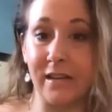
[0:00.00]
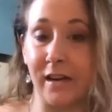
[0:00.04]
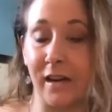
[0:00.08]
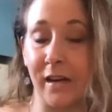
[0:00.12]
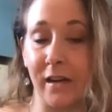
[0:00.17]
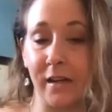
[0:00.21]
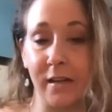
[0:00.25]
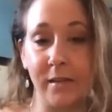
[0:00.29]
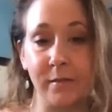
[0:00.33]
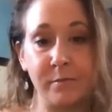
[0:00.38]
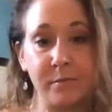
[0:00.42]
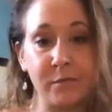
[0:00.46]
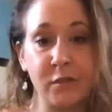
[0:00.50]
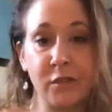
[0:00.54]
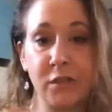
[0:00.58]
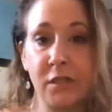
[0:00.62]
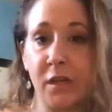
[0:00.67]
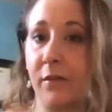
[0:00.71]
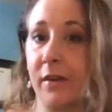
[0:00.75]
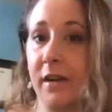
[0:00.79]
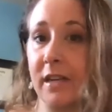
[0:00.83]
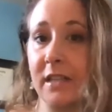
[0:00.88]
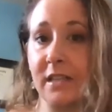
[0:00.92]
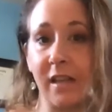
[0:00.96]
I am
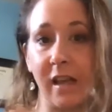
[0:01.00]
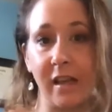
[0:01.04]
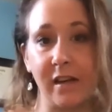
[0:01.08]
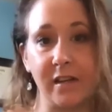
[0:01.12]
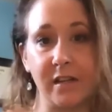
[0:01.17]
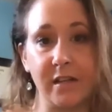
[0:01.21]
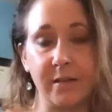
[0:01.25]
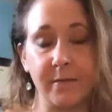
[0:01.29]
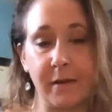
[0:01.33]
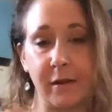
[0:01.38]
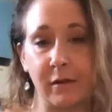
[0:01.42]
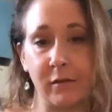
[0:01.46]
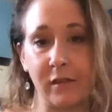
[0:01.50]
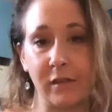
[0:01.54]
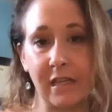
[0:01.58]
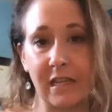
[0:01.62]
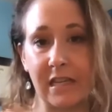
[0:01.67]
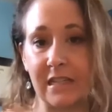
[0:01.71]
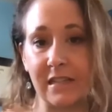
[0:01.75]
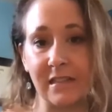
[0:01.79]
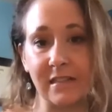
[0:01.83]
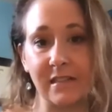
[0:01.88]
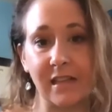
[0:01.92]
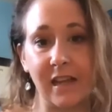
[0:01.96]
so excited about
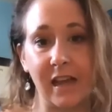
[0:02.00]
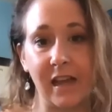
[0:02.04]
these.